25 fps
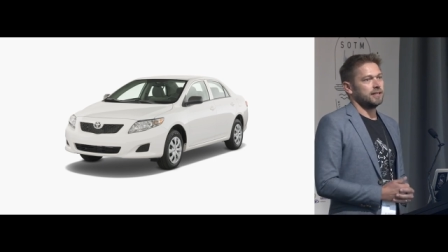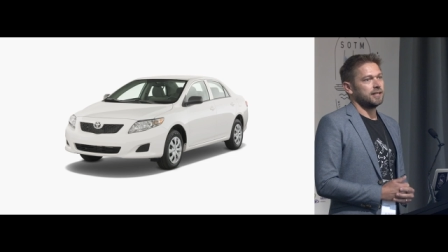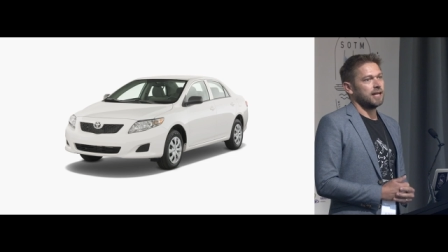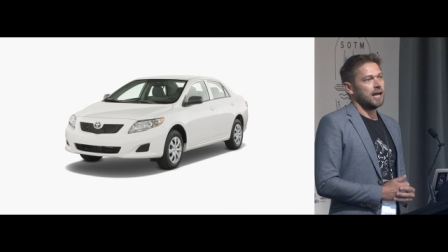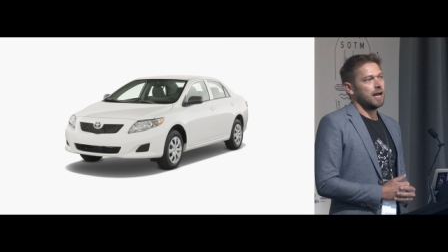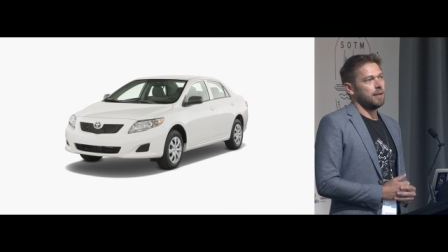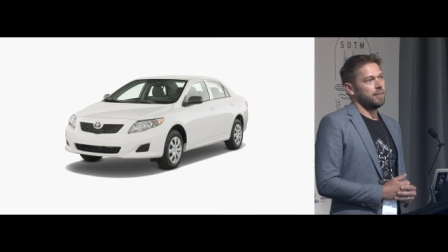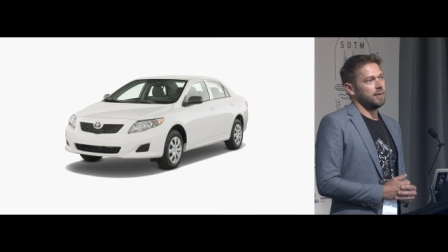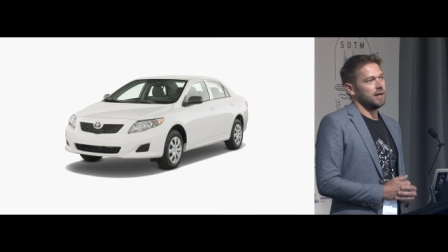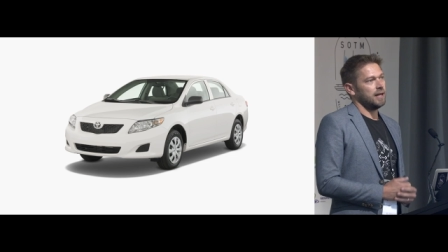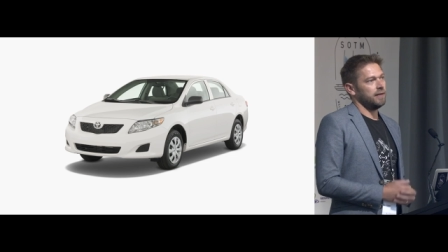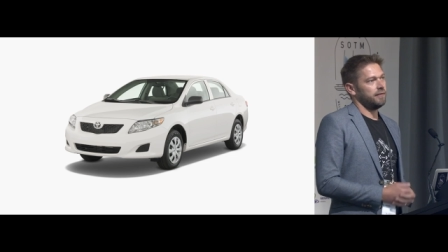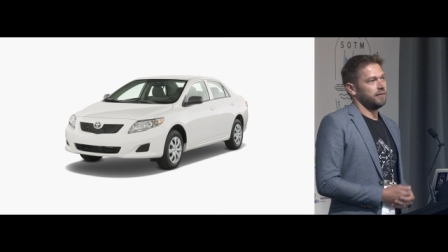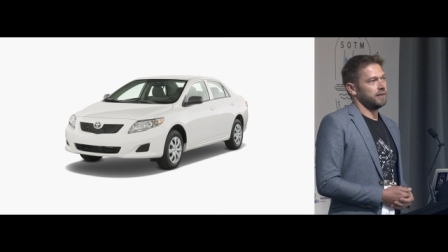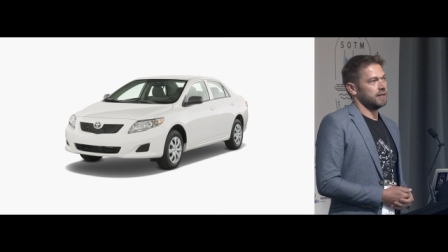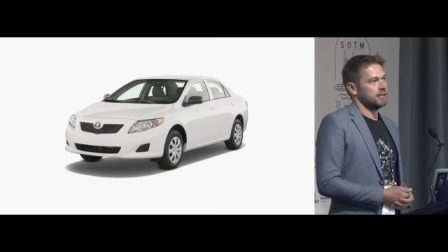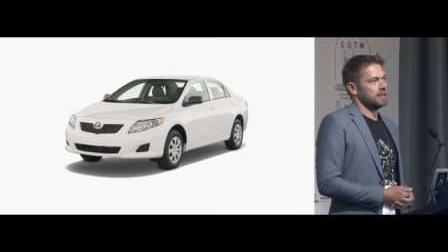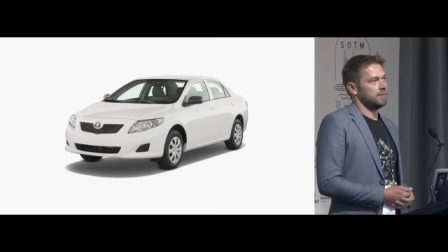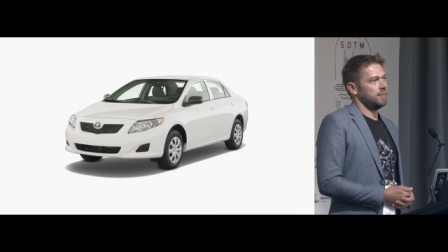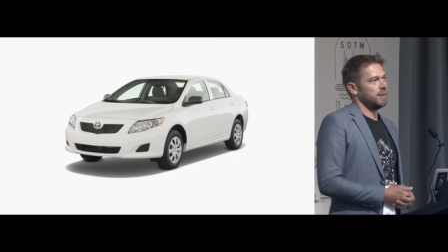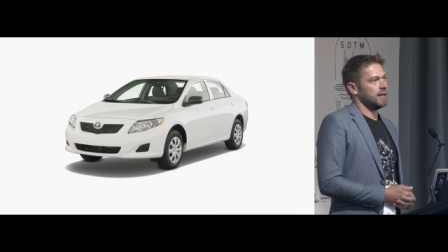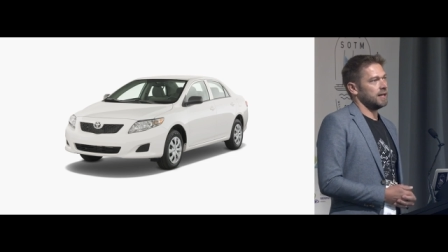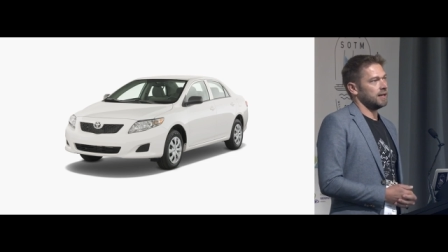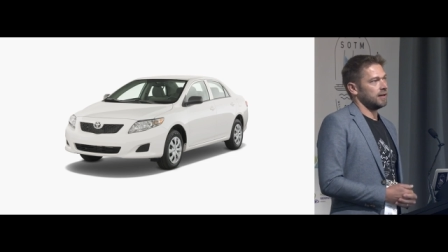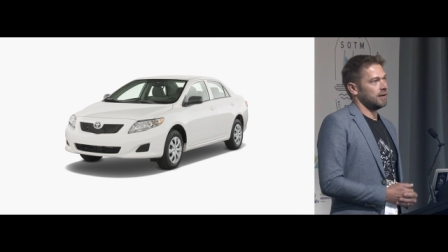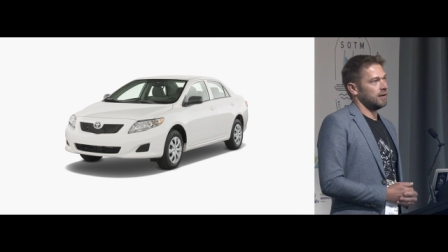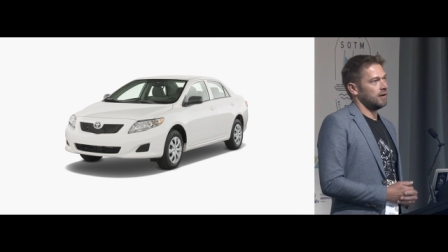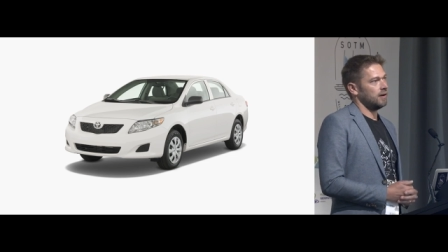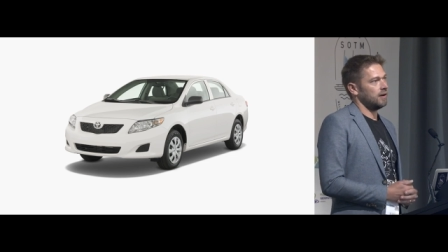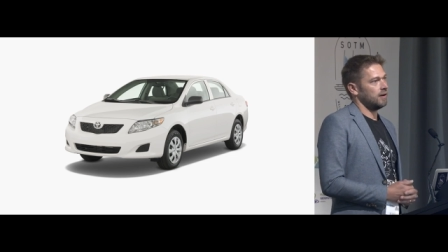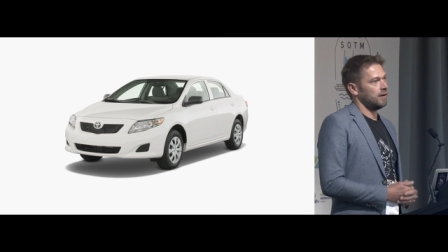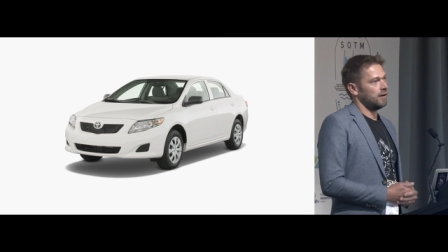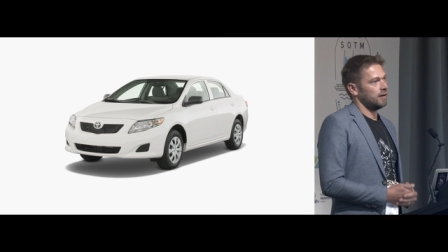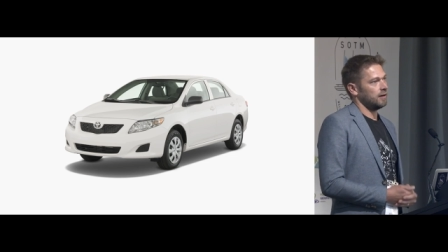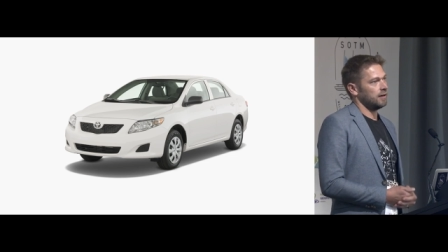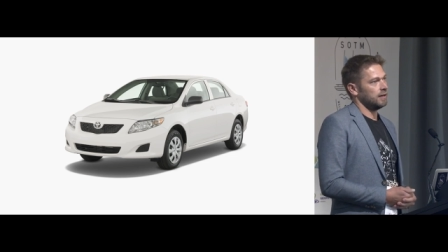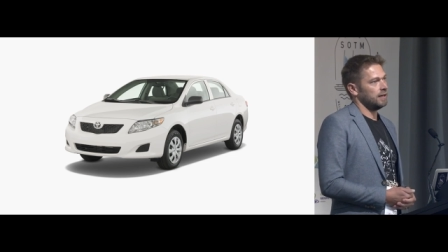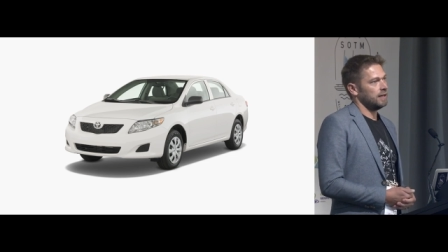time and effort spent
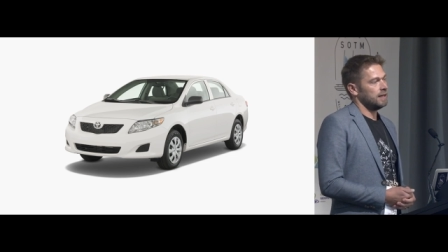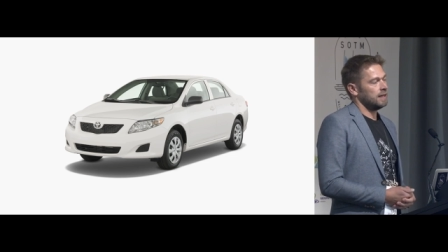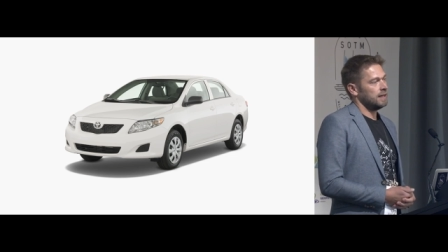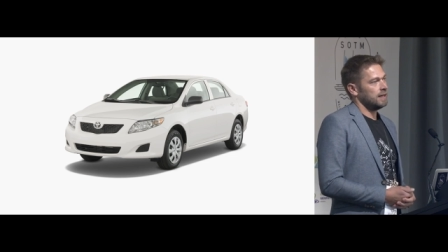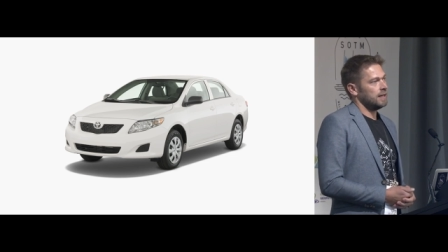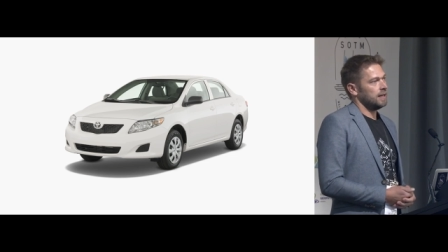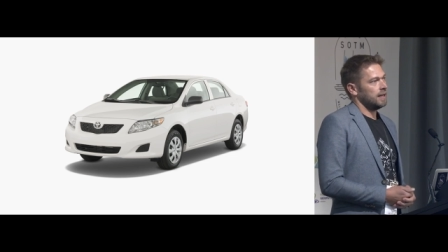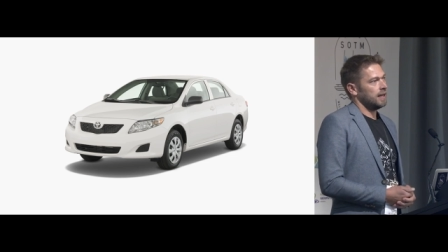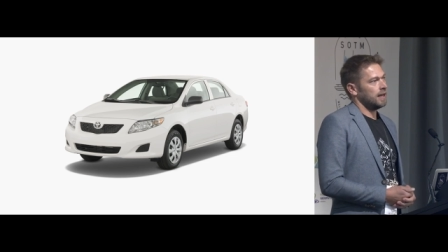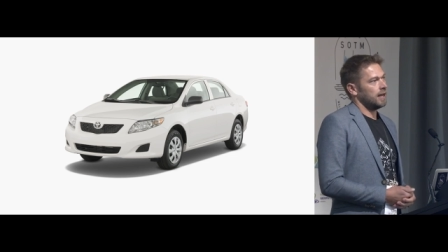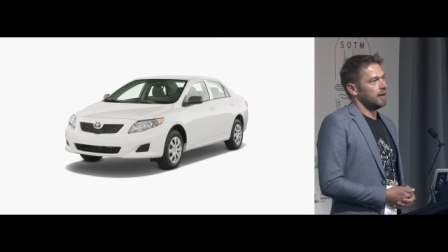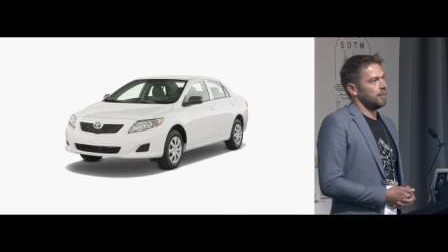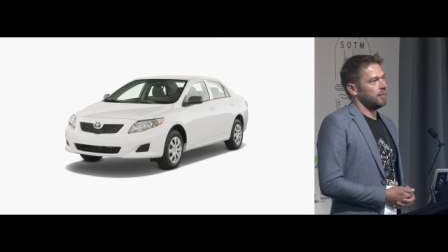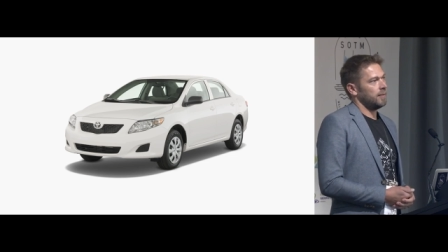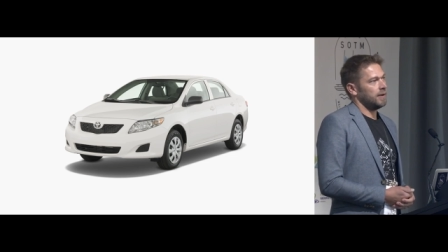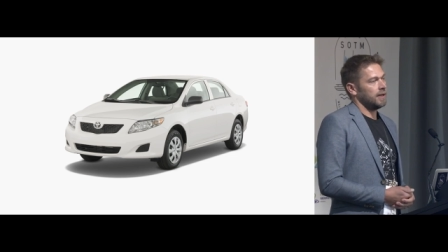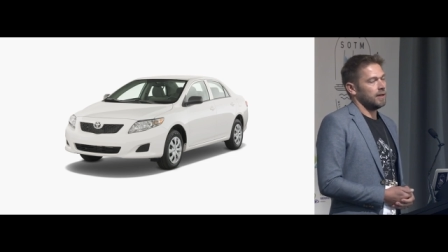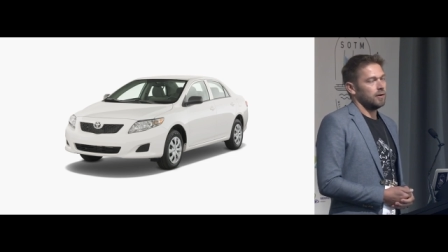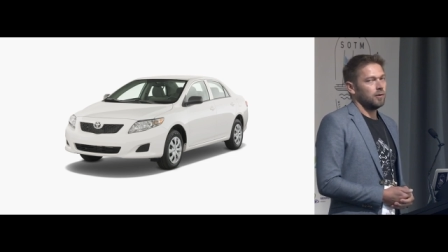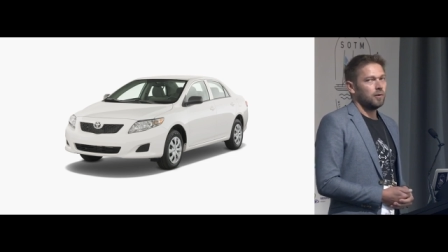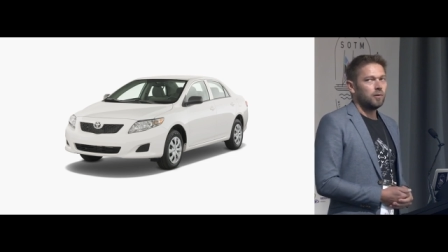on um,